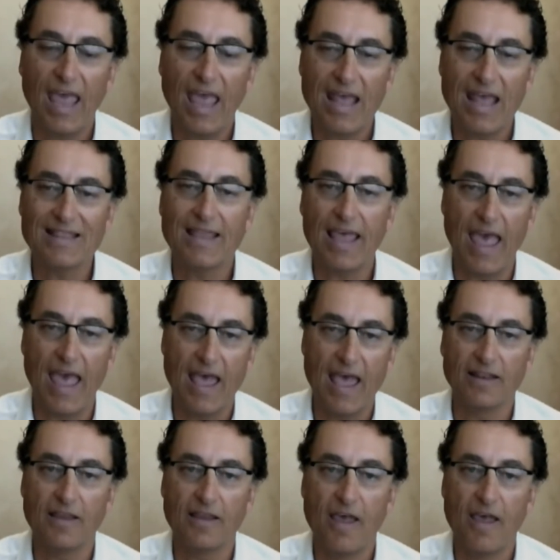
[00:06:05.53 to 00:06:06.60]
end to
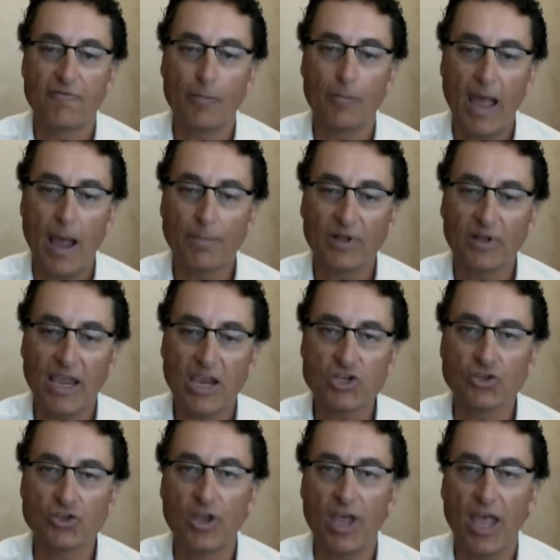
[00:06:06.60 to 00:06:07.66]
end from
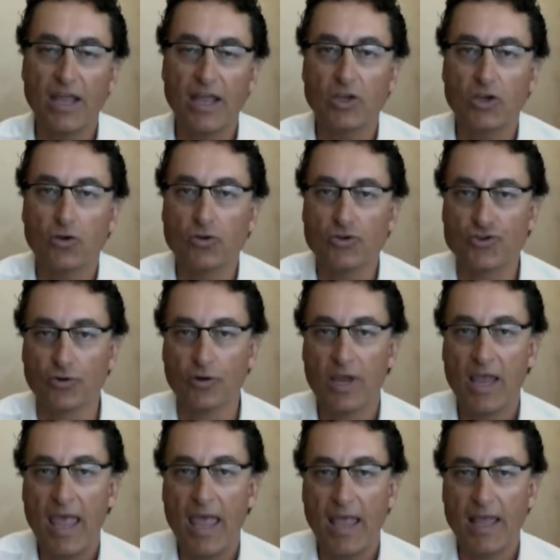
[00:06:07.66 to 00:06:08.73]
application to end user.
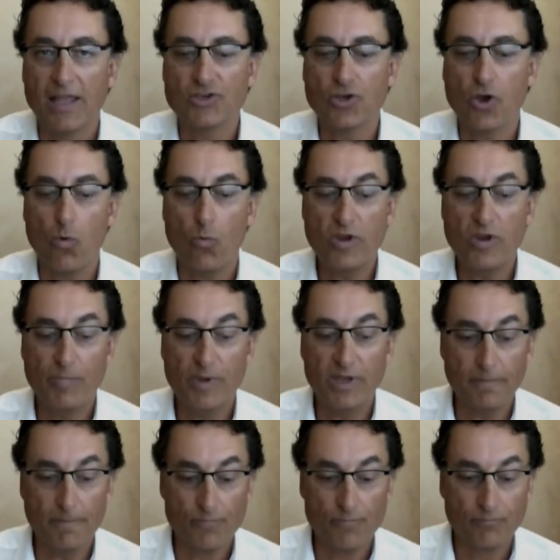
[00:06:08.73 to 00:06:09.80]
And so we've
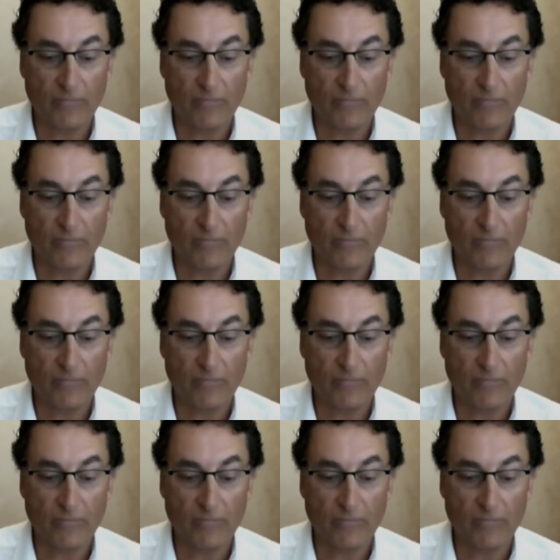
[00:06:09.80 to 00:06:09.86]
been,